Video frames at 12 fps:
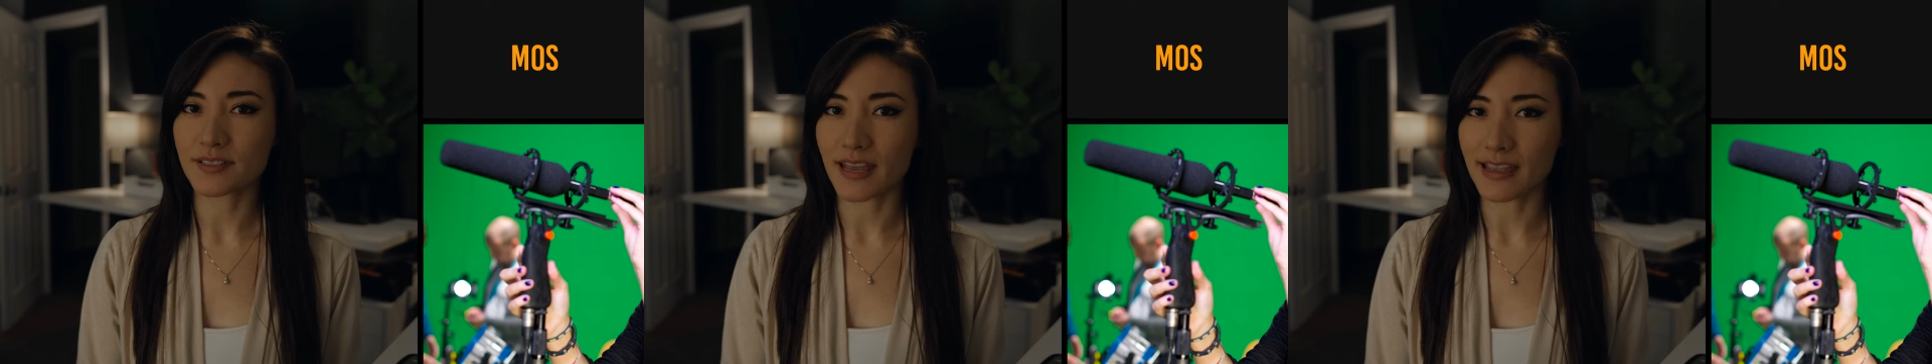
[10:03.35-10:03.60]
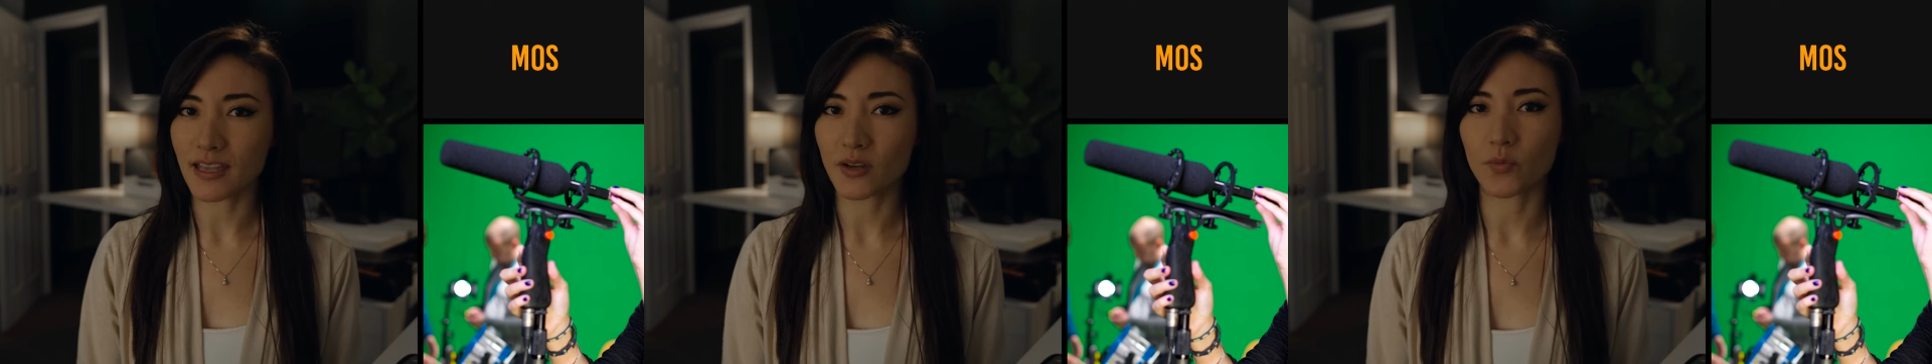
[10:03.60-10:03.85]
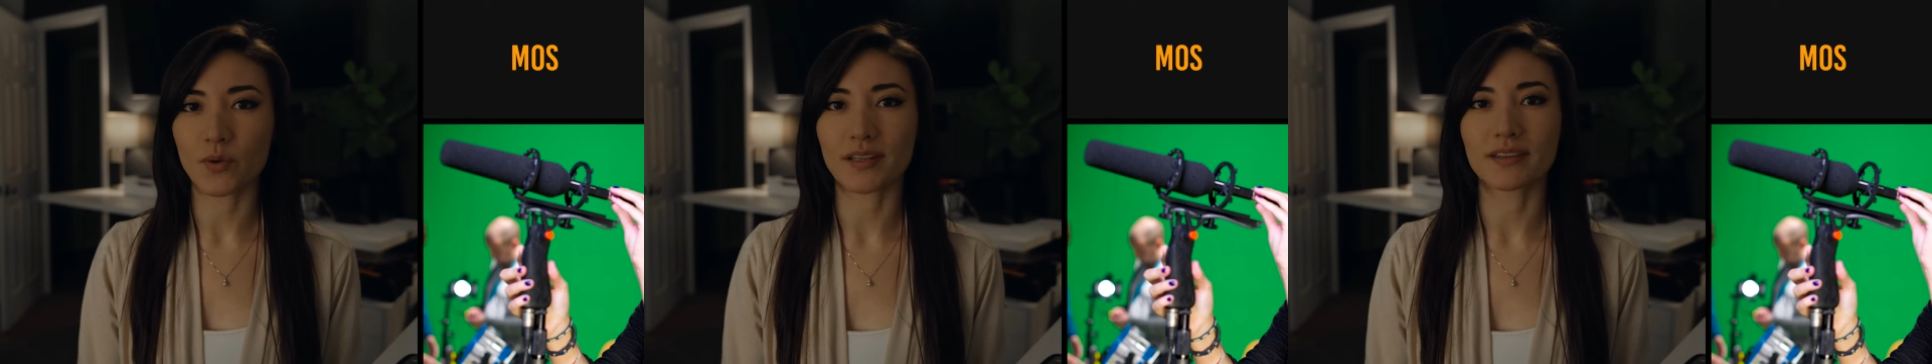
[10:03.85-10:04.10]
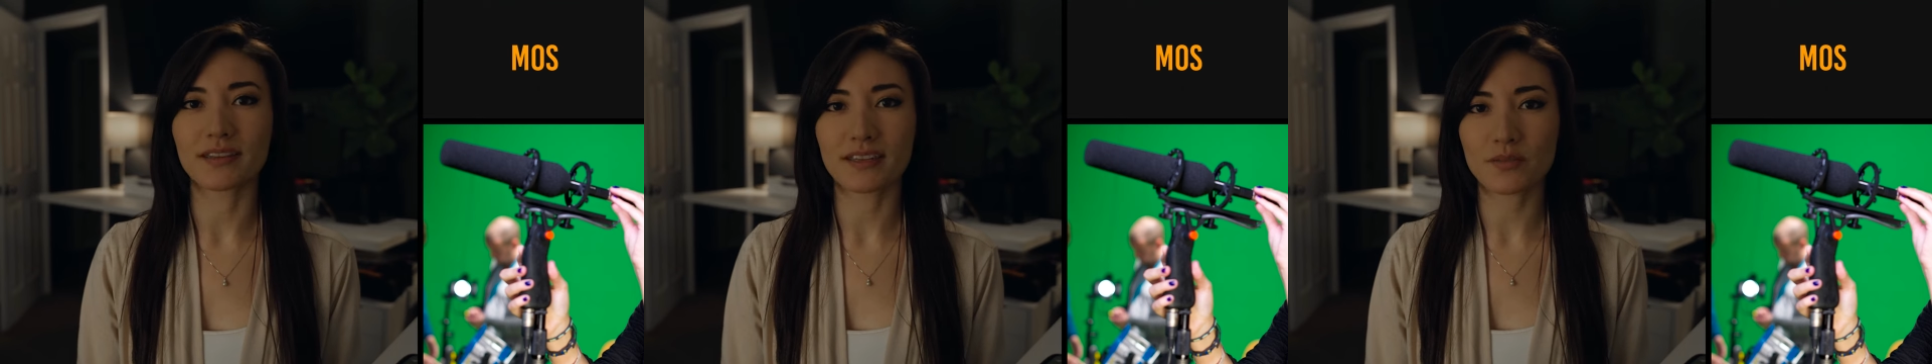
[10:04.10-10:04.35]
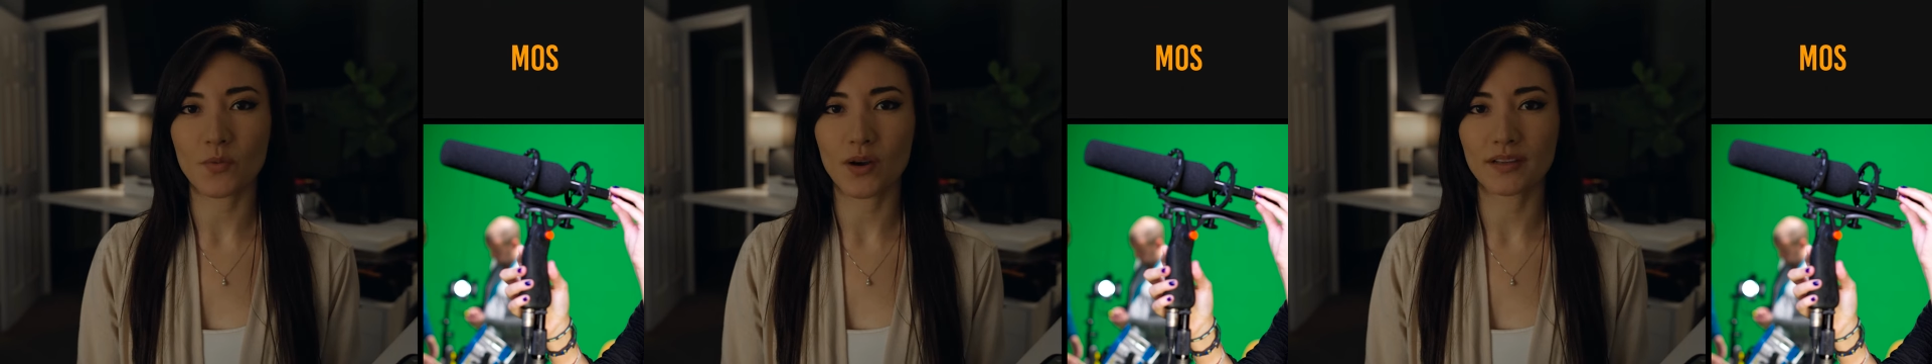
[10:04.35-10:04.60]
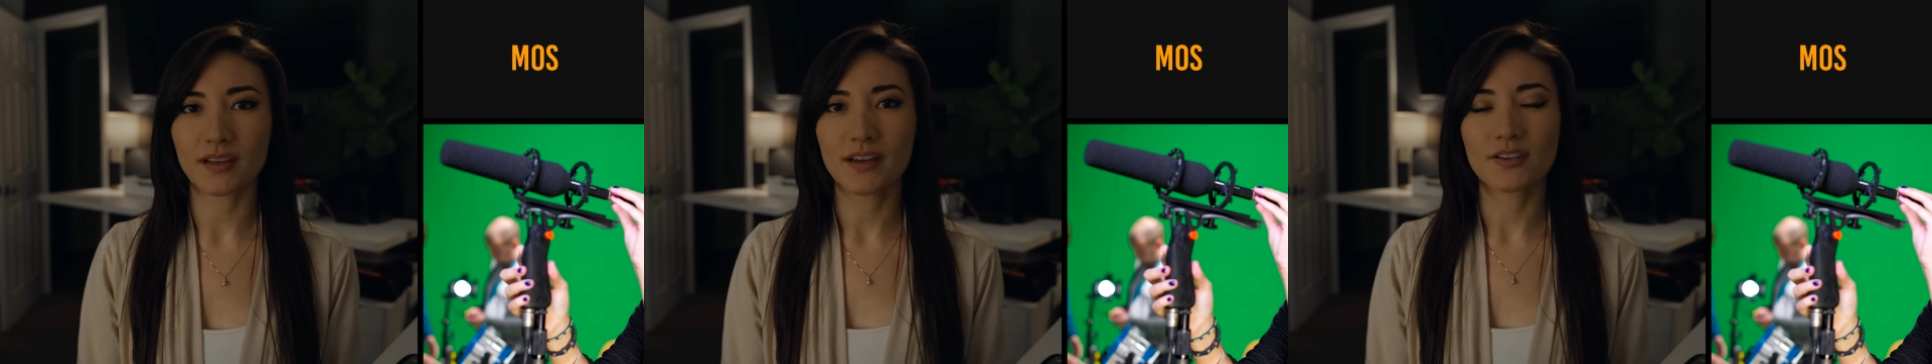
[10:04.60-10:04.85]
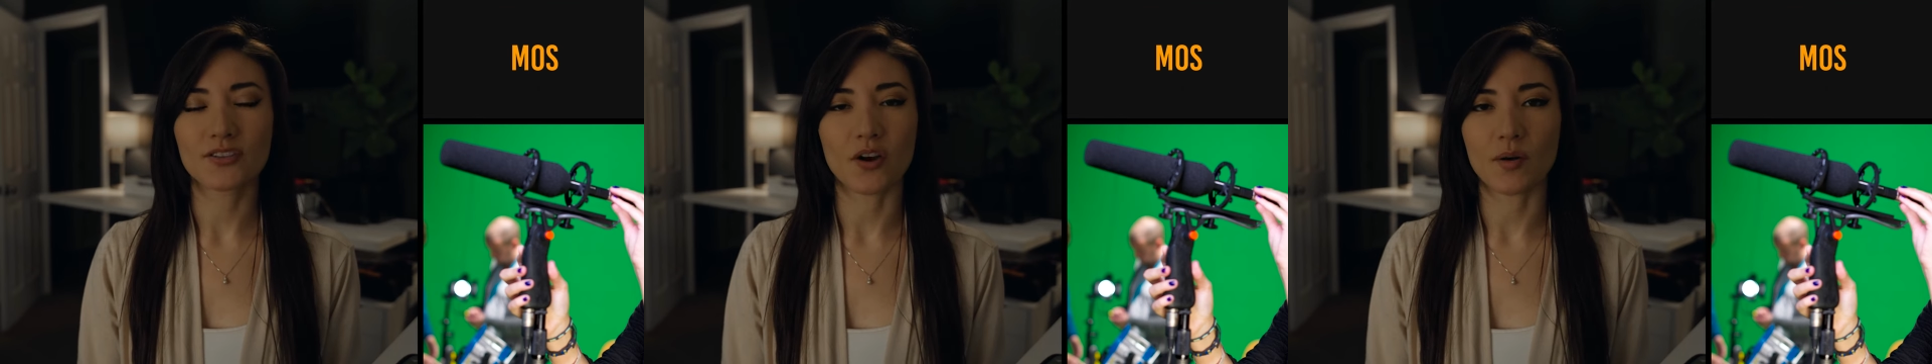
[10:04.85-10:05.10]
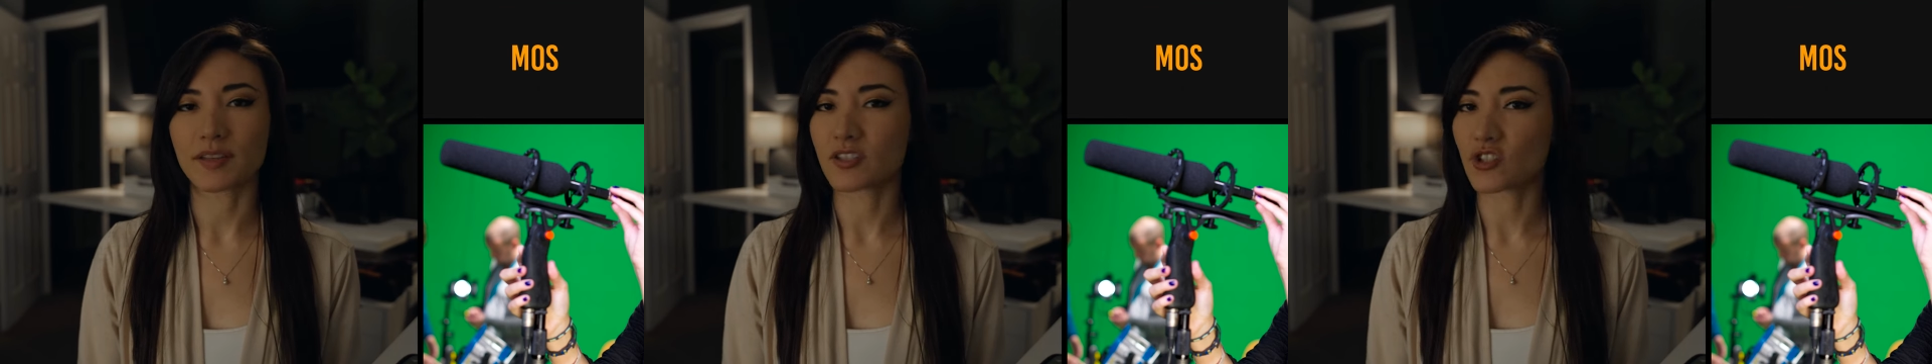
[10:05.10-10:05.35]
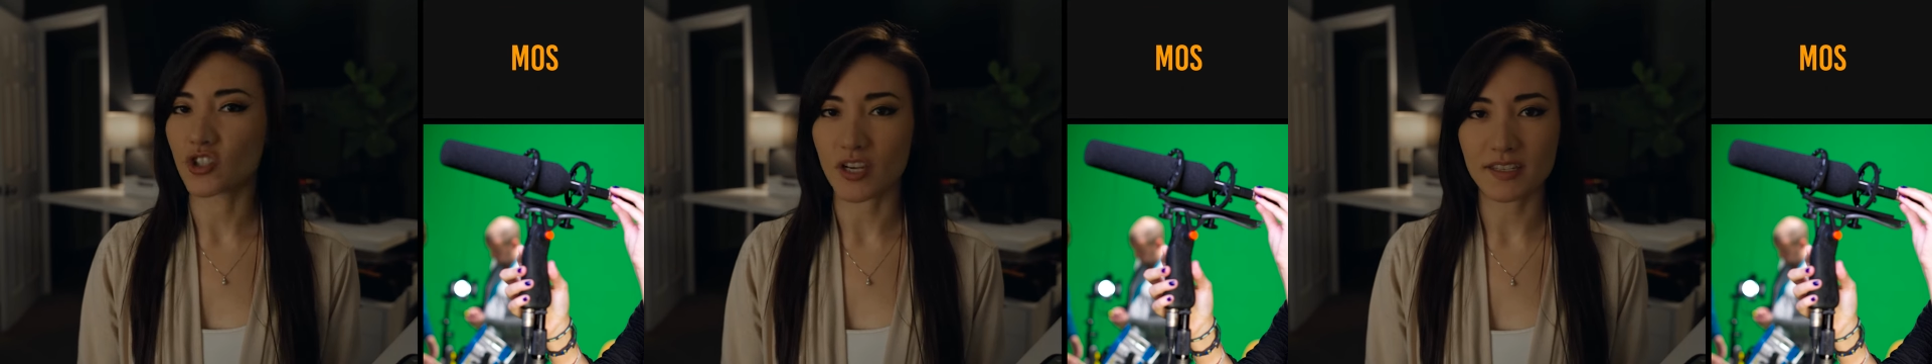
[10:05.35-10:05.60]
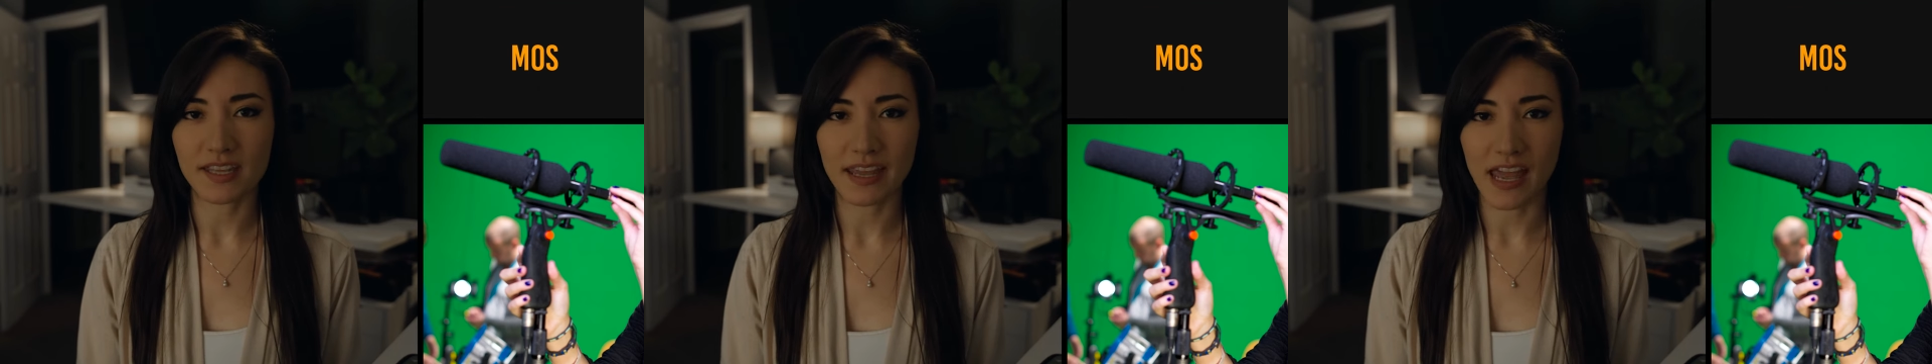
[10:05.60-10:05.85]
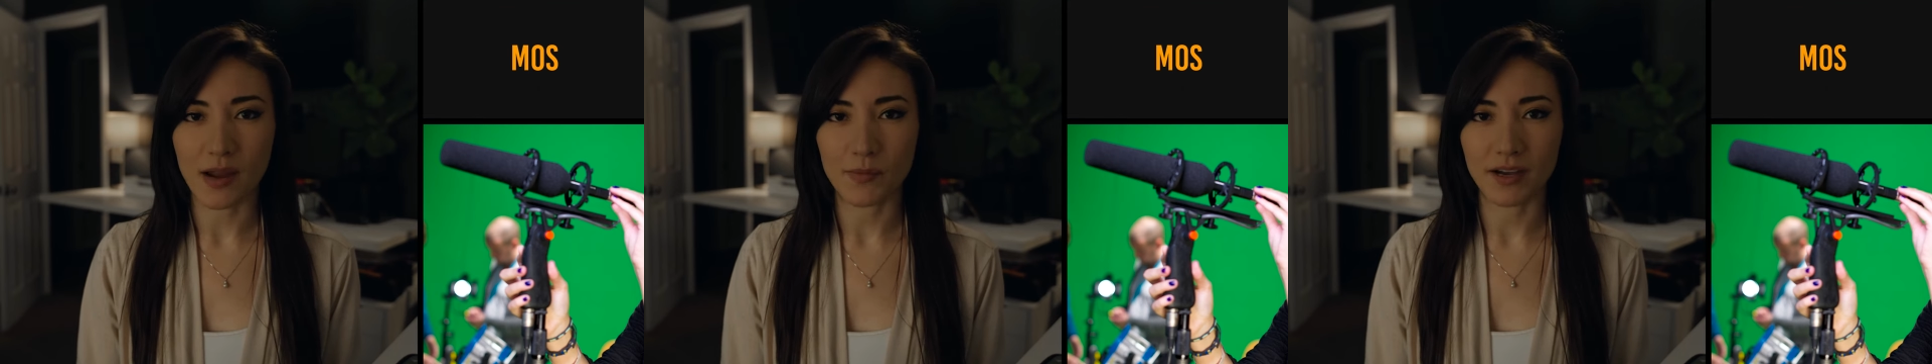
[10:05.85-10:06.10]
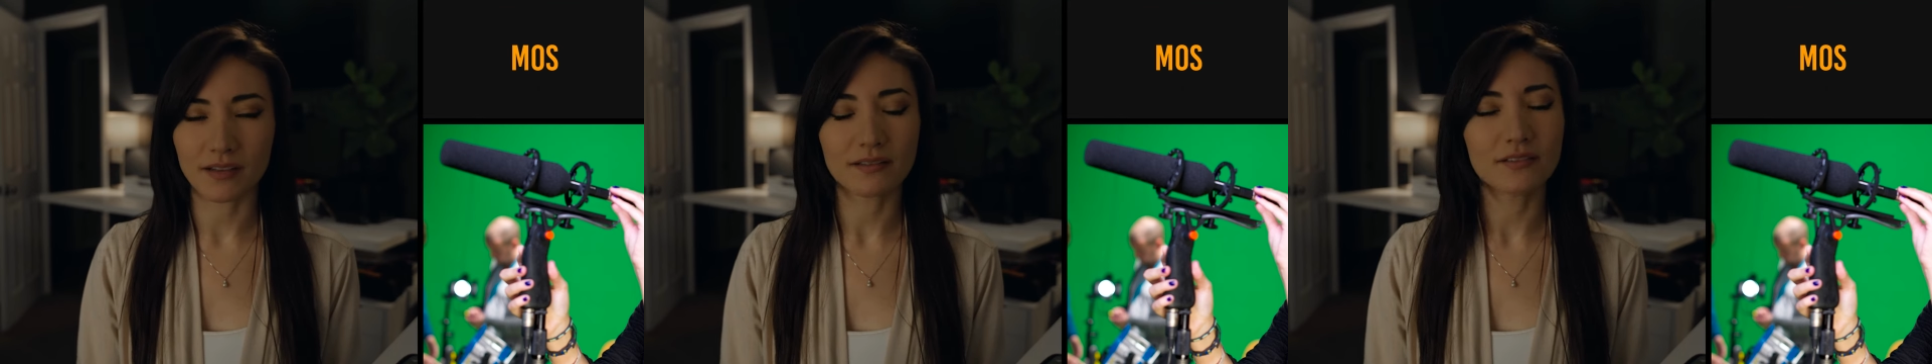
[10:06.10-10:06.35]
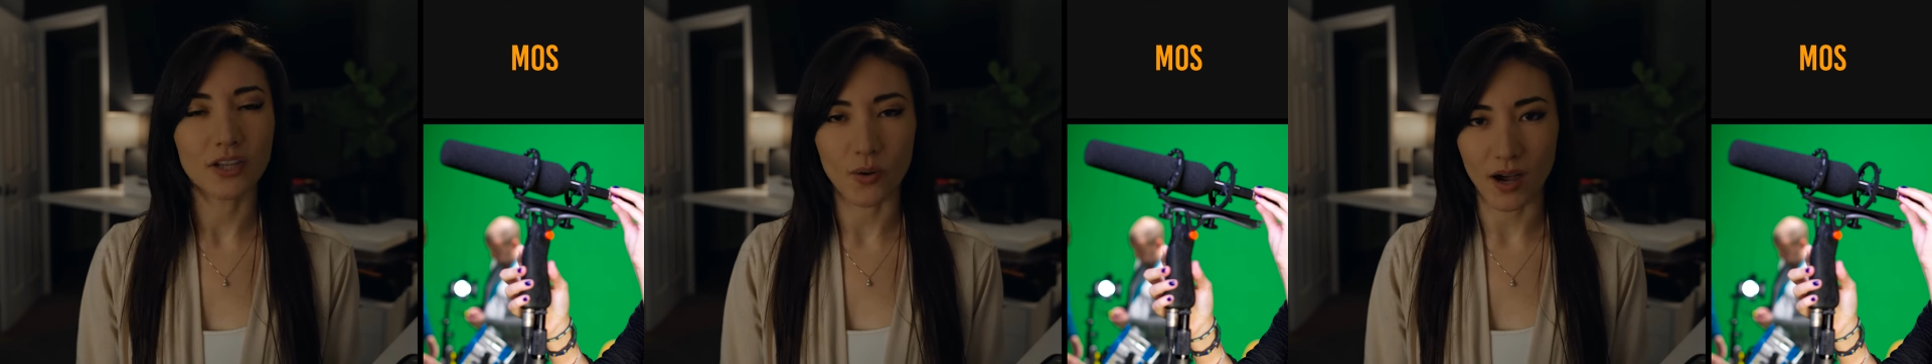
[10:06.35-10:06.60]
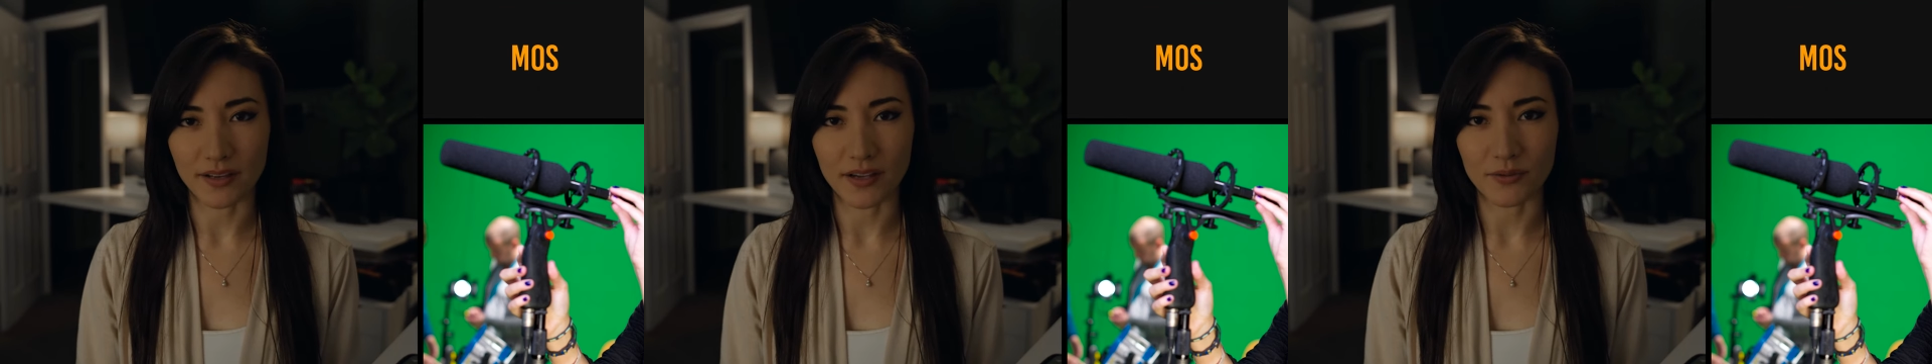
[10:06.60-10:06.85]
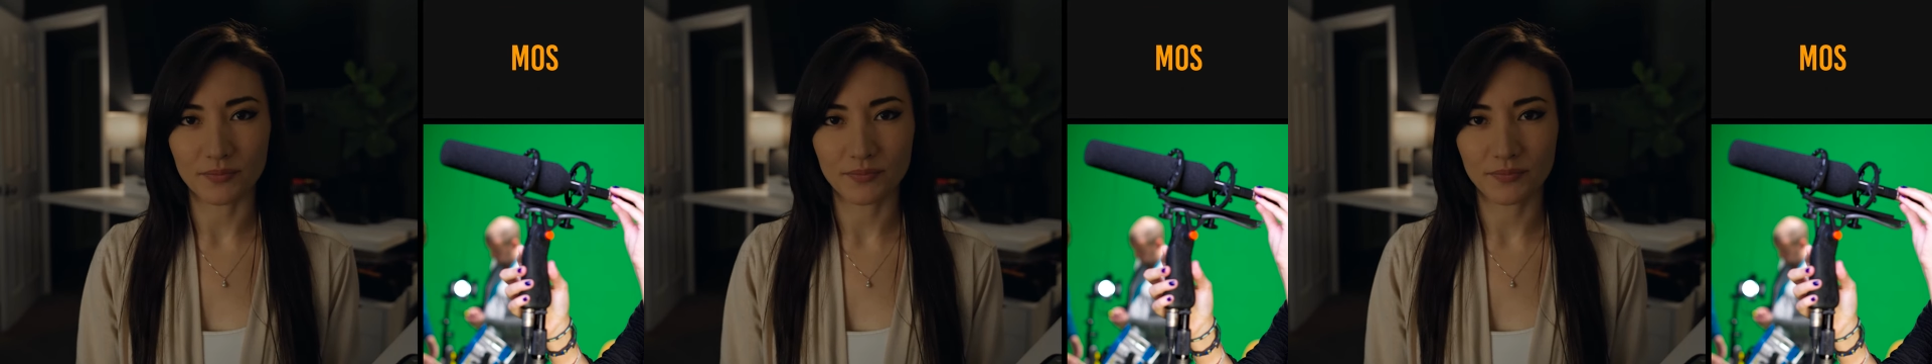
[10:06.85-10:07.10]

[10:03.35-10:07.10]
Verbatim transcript: taken with this one, so it's just the camera, no audio.